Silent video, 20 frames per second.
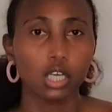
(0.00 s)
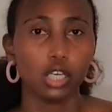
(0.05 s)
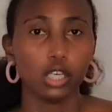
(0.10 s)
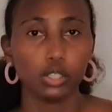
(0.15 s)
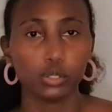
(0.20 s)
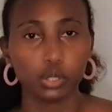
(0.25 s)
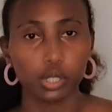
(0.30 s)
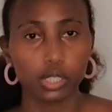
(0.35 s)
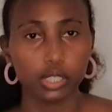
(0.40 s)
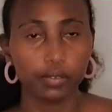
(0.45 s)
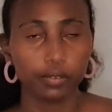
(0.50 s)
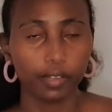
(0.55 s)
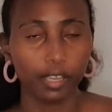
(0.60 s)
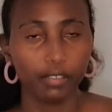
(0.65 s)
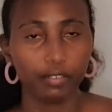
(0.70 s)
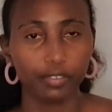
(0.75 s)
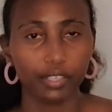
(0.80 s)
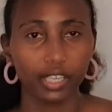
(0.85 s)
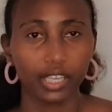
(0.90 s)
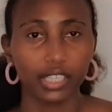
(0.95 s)
25
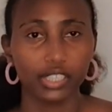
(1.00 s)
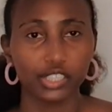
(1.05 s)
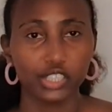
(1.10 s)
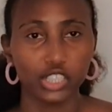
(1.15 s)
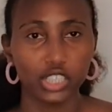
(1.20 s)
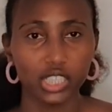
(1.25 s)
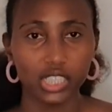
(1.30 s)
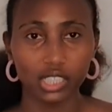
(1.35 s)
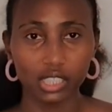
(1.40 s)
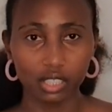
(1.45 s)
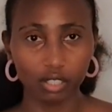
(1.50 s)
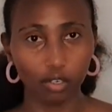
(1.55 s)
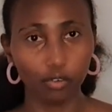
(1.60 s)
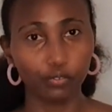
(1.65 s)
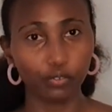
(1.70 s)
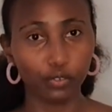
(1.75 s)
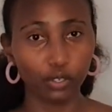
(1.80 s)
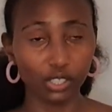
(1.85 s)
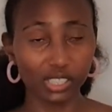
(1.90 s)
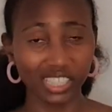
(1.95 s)
kgs. Of
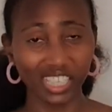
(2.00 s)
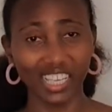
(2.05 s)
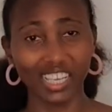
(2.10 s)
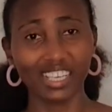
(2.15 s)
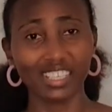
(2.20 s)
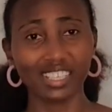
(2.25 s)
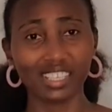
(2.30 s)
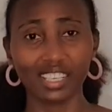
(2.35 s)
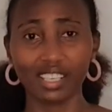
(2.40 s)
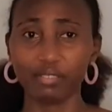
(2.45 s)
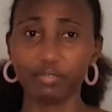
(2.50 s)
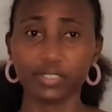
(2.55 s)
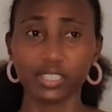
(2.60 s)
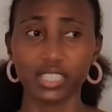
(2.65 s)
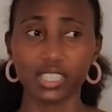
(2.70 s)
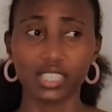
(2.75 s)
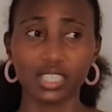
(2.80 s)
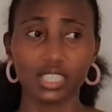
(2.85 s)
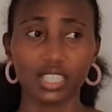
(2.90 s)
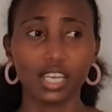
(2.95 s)
course, I can't lift
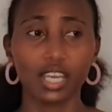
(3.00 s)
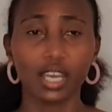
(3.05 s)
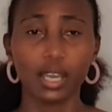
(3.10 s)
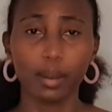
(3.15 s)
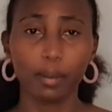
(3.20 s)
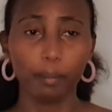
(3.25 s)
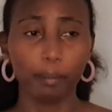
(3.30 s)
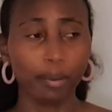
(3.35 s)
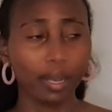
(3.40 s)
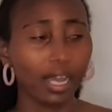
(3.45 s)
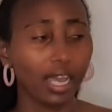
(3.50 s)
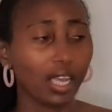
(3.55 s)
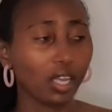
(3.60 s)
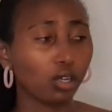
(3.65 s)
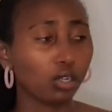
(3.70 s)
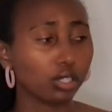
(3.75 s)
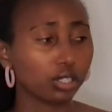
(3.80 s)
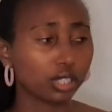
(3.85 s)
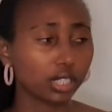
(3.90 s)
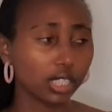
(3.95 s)
it, but I
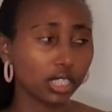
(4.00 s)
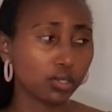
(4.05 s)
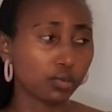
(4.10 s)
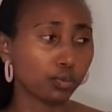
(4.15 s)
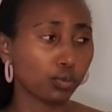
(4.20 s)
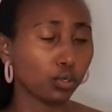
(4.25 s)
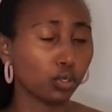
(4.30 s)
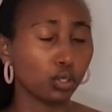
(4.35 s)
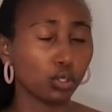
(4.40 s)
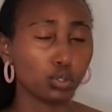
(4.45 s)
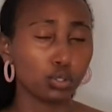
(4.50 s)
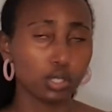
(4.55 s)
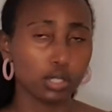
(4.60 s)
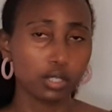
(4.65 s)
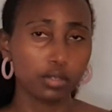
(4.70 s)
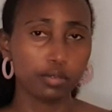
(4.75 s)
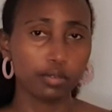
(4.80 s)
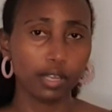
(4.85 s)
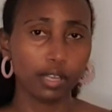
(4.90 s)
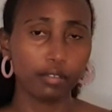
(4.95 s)
got rice for
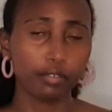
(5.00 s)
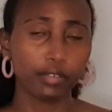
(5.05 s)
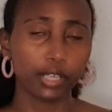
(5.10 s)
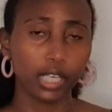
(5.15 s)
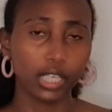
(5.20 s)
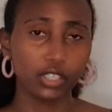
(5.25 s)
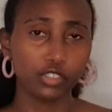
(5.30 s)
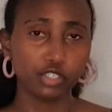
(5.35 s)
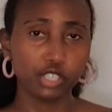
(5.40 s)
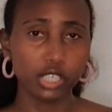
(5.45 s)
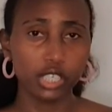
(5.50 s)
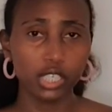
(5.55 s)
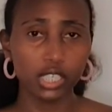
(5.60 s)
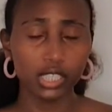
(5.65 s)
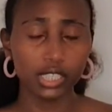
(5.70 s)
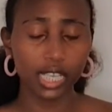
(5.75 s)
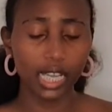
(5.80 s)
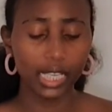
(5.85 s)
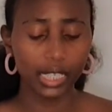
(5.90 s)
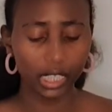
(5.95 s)
25 kgs,
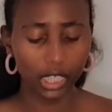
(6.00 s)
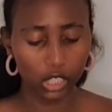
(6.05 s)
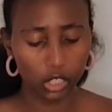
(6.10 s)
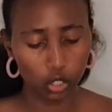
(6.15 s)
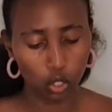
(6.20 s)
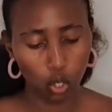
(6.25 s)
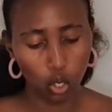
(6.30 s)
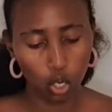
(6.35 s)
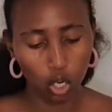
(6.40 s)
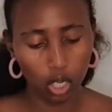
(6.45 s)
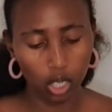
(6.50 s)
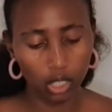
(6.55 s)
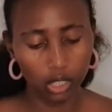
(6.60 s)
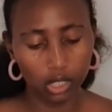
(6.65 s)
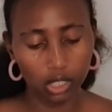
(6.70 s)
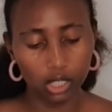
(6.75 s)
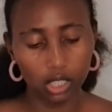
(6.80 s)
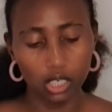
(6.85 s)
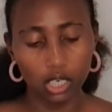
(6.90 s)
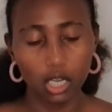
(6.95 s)
and it
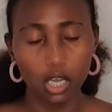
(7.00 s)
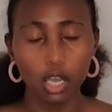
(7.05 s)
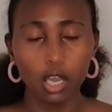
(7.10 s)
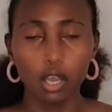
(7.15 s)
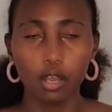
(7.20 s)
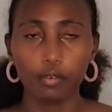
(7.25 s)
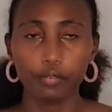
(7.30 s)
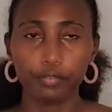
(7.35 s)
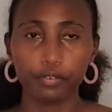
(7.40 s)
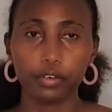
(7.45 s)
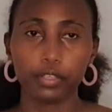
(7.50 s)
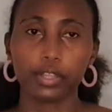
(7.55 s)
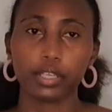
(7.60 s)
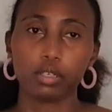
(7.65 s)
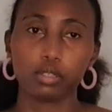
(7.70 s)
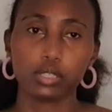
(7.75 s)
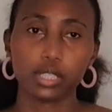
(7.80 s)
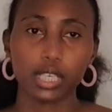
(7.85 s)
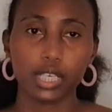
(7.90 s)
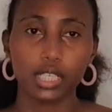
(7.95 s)
cost
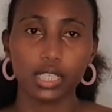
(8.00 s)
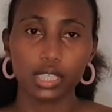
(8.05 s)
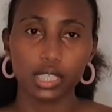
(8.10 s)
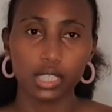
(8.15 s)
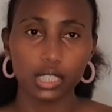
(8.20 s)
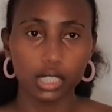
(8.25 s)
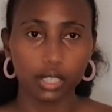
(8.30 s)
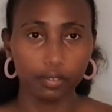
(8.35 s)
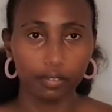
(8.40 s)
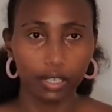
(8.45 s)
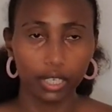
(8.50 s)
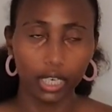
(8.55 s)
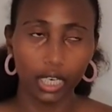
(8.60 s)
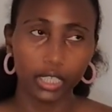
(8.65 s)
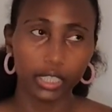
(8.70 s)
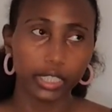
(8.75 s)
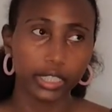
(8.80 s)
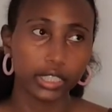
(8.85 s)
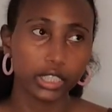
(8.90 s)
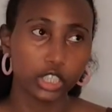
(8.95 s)

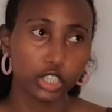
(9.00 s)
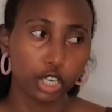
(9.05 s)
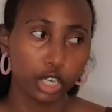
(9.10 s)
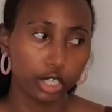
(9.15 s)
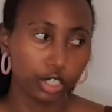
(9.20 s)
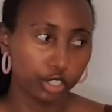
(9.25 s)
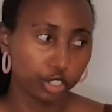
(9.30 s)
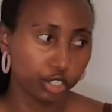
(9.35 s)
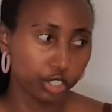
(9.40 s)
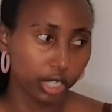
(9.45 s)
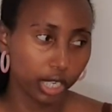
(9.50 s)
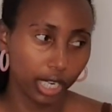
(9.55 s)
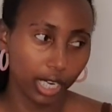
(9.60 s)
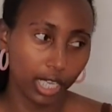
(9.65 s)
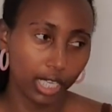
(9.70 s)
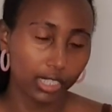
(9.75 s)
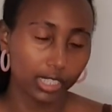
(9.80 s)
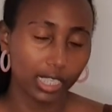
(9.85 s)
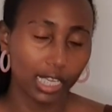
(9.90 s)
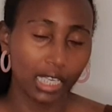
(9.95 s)
4,700
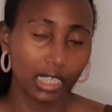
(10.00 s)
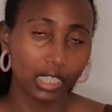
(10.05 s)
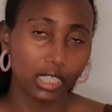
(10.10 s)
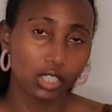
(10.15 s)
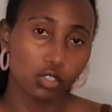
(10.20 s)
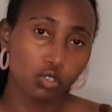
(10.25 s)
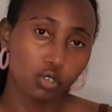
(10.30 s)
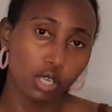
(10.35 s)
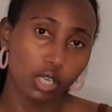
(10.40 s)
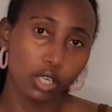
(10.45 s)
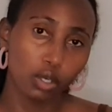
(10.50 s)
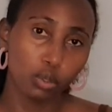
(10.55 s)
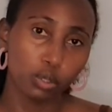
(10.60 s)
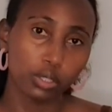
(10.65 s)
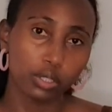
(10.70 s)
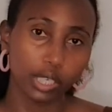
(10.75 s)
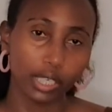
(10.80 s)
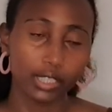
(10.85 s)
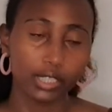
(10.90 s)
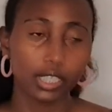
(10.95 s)
shillings, and it's really good
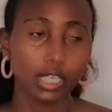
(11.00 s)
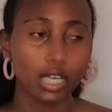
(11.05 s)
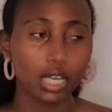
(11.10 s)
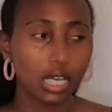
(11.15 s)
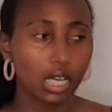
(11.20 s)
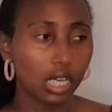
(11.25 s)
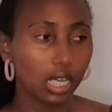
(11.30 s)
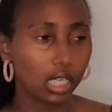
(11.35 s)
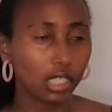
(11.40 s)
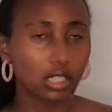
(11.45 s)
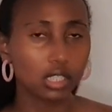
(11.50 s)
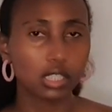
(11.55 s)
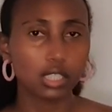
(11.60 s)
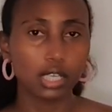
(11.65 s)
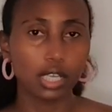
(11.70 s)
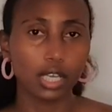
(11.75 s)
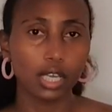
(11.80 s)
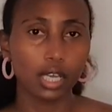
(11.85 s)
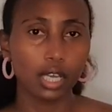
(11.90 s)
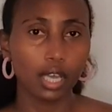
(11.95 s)
rice. It's
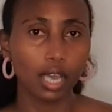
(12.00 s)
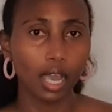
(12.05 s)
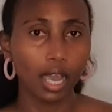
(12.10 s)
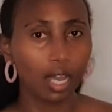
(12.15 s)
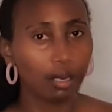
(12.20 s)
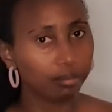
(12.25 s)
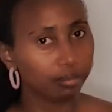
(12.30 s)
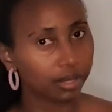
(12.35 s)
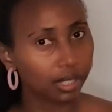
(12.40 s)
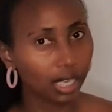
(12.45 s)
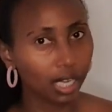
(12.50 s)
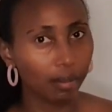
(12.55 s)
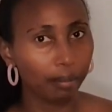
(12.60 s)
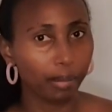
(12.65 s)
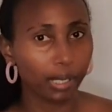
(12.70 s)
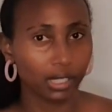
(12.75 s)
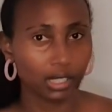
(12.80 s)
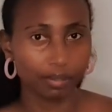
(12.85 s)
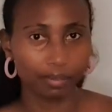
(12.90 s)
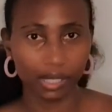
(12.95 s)
the Hamza
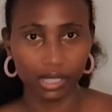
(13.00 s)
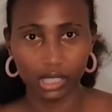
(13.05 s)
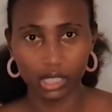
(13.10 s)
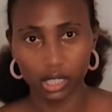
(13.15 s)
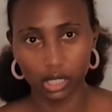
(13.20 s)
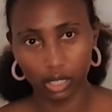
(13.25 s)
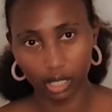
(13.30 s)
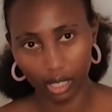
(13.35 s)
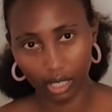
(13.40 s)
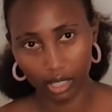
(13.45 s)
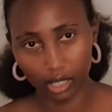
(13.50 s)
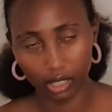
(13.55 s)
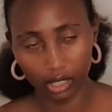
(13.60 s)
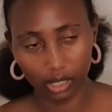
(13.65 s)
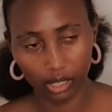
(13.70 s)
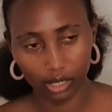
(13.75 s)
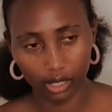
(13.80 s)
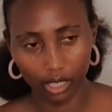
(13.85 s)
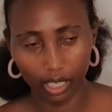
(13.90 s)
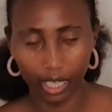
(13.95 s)
Basmati rice.
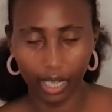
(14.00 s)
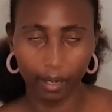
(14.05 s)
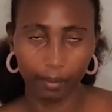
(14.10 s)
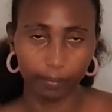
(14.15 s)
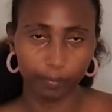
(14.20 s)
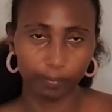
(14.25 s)
Yeah.